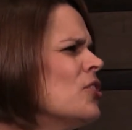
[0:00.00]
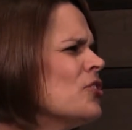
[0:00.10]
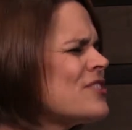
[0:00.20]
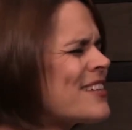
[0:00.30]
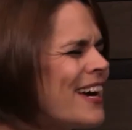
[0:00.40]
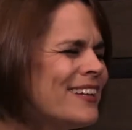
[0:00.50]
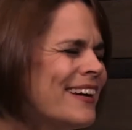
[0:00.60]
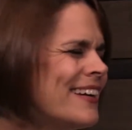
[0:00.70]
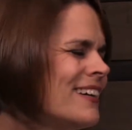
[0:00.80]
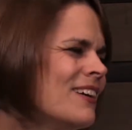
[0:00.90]
You're just kind of
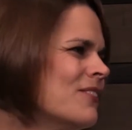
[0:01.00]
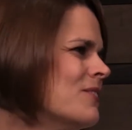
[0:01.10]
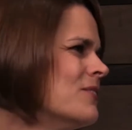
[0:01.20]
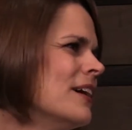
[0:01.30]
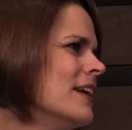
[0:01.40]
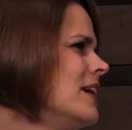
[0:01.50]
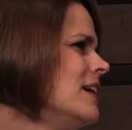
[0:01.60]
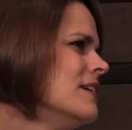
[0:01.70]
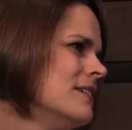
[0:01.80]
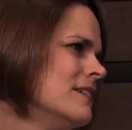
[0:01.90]
like, oh,
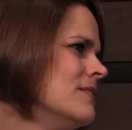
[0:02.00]
honey.